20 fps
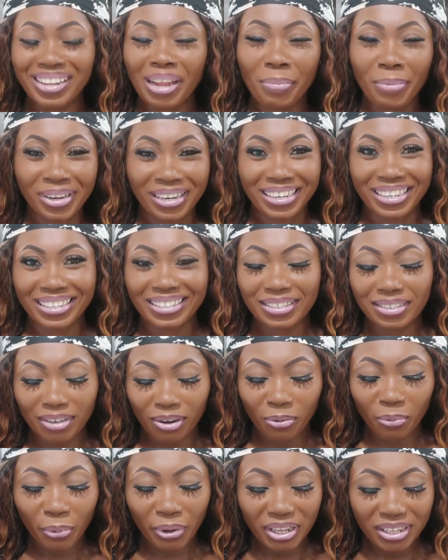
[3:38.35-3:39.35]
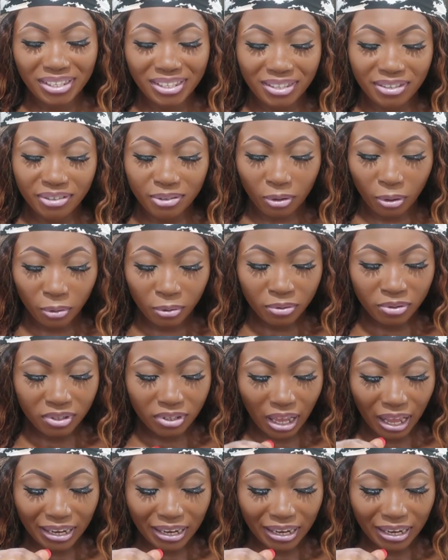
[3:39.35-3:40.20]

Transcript: lemonade with salt,